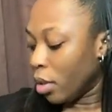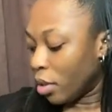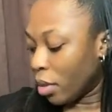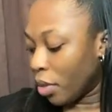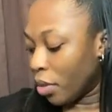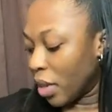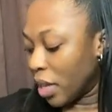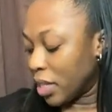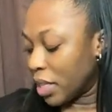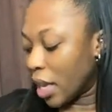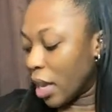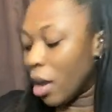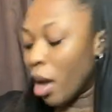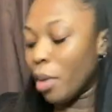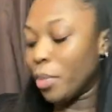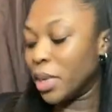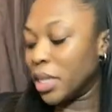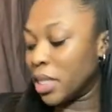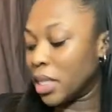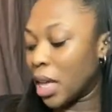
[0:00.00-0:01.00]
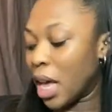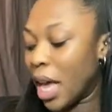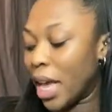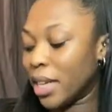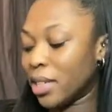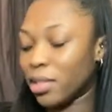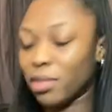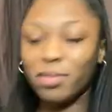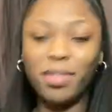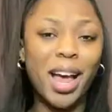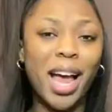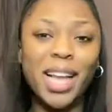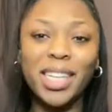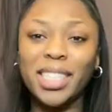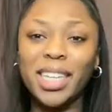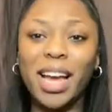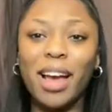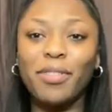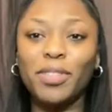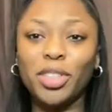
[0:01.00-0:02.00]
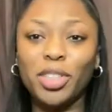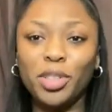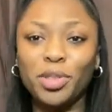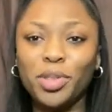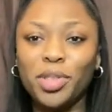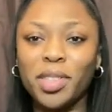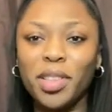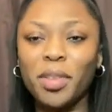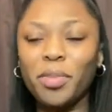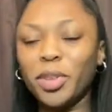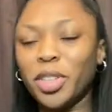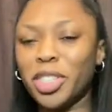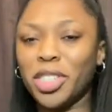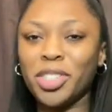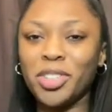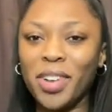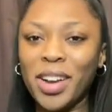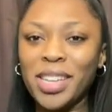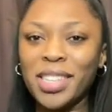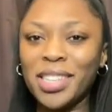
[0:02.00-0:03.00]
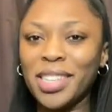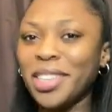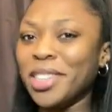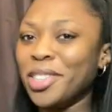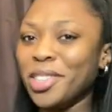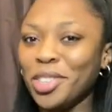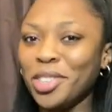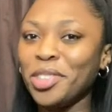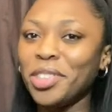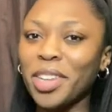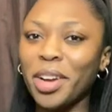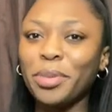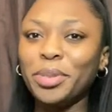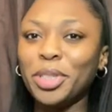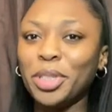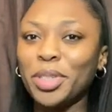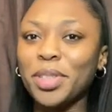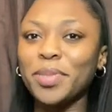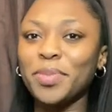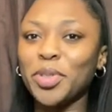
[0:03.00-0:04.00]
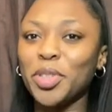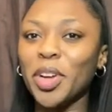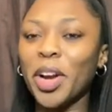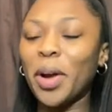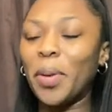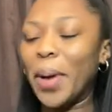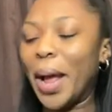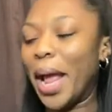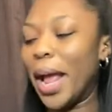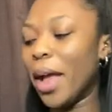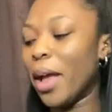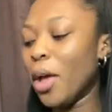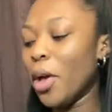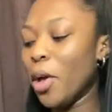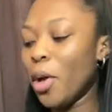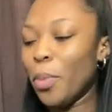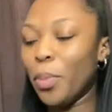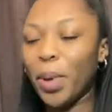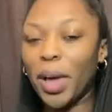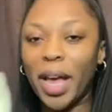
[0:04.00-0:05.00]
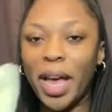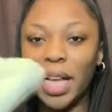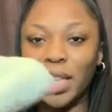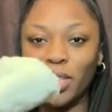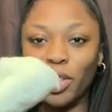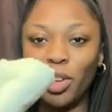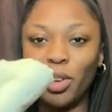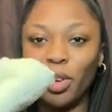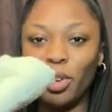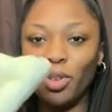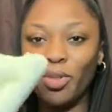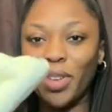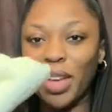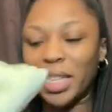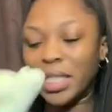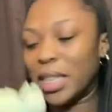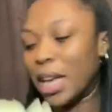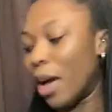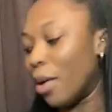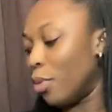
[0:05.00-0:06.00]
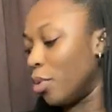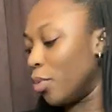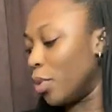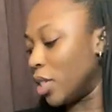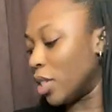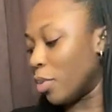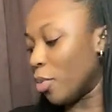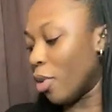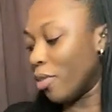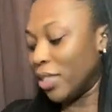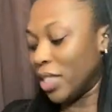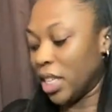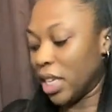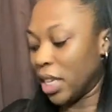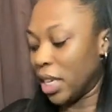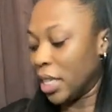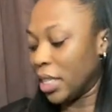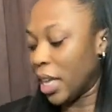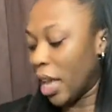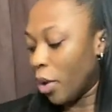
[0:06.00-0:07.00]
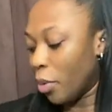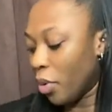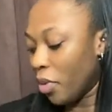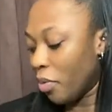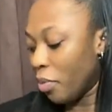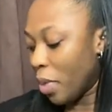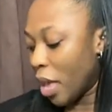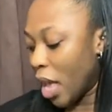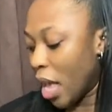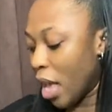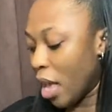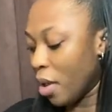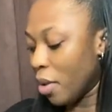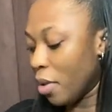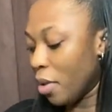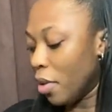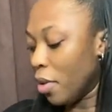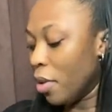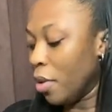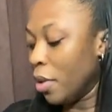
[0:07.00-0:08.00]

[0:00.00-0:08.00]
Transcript: the things that come inside, I actually haven't used them, which is crazy because usually I would use them straight away. But it has a cute little face towel, which I'm obviously gonna take with me.